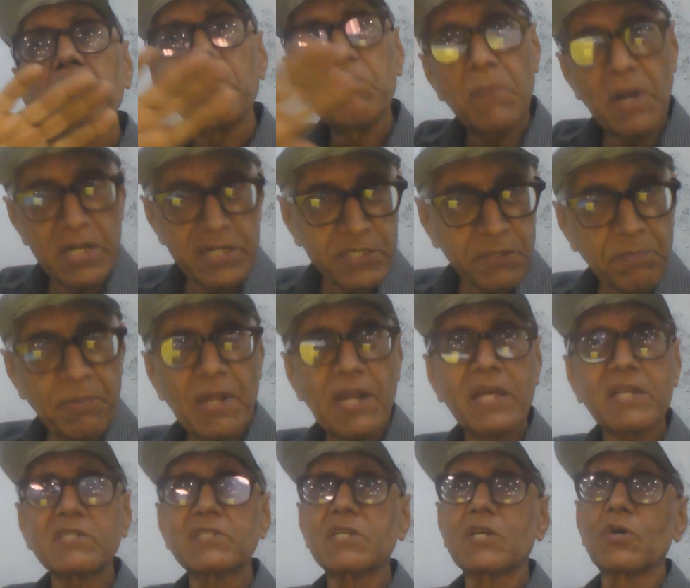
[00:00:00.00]
multiple
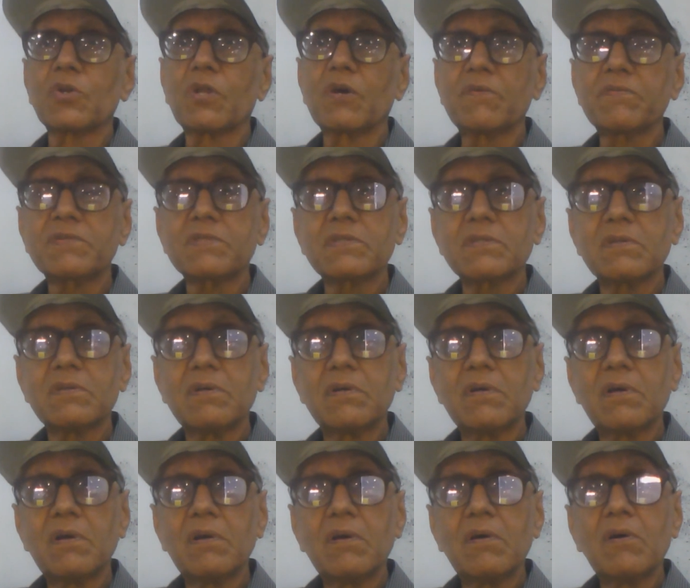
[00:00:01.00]
executives
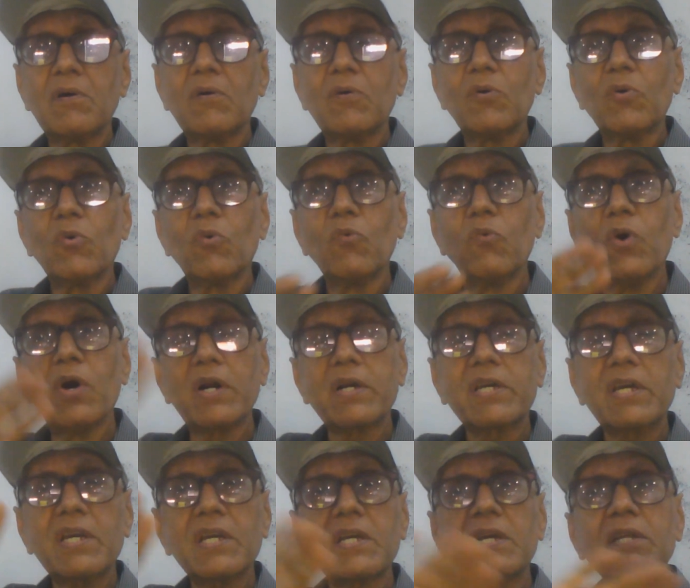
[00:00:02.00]

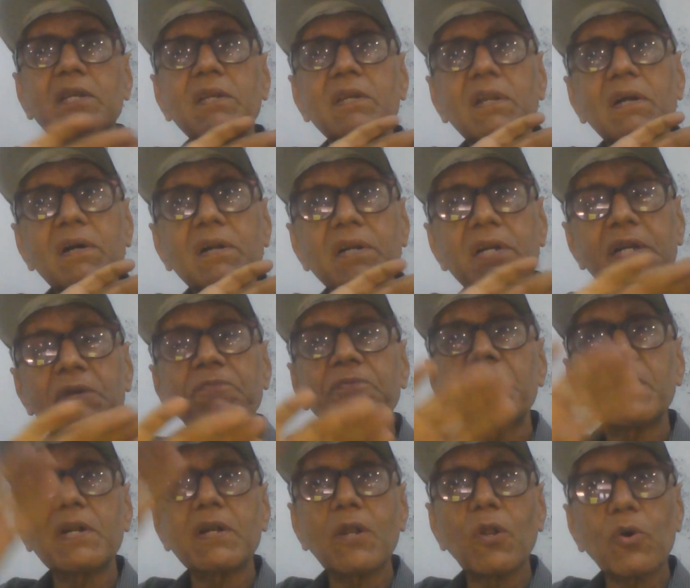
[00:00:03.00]
working in
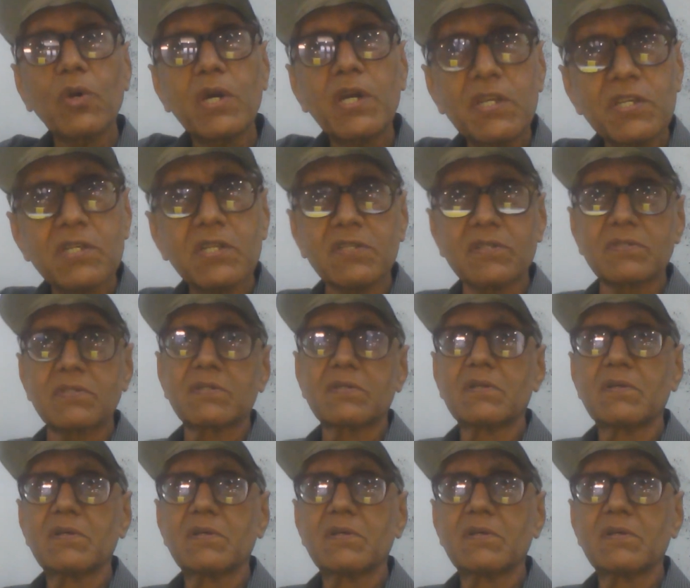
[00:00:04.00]
different locations.